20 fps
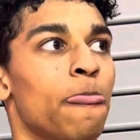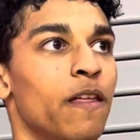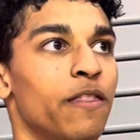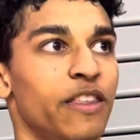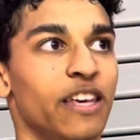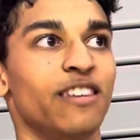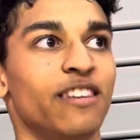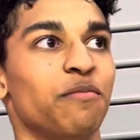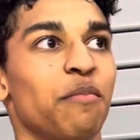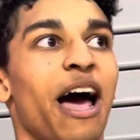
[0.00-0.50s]

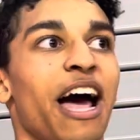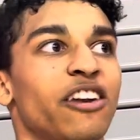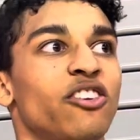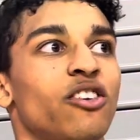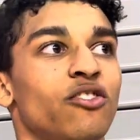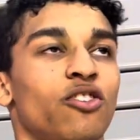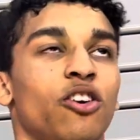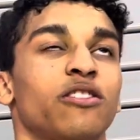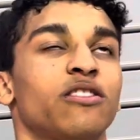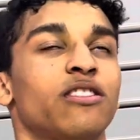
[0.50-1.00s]
these
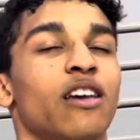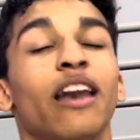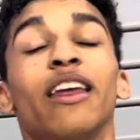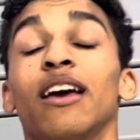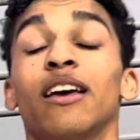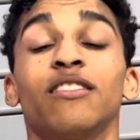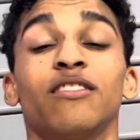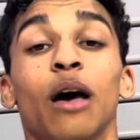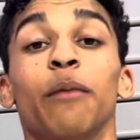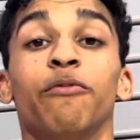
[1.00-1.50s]
matches are setting
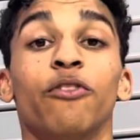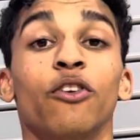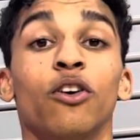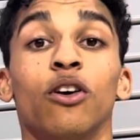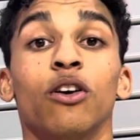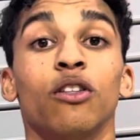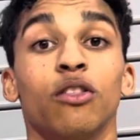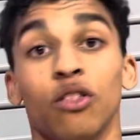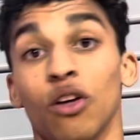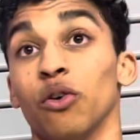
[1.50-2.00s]
us up
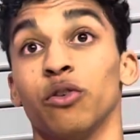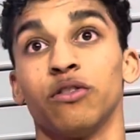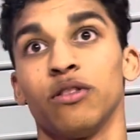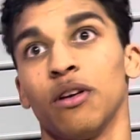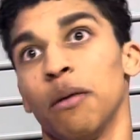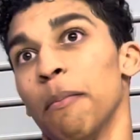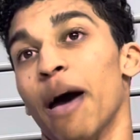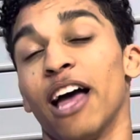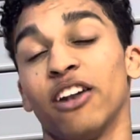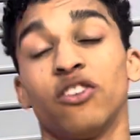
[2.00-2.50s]
for those
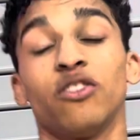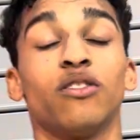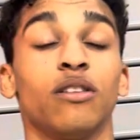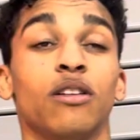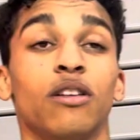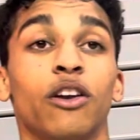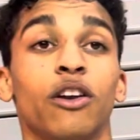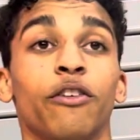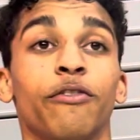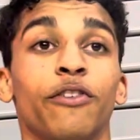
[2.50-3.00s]
matches in
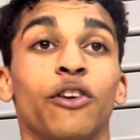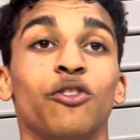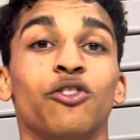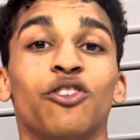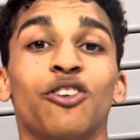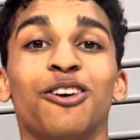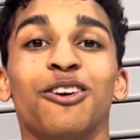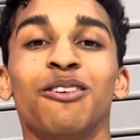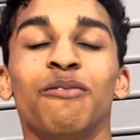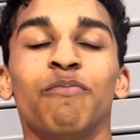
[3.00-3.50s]
the near
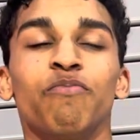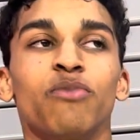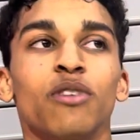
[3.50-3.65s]
future.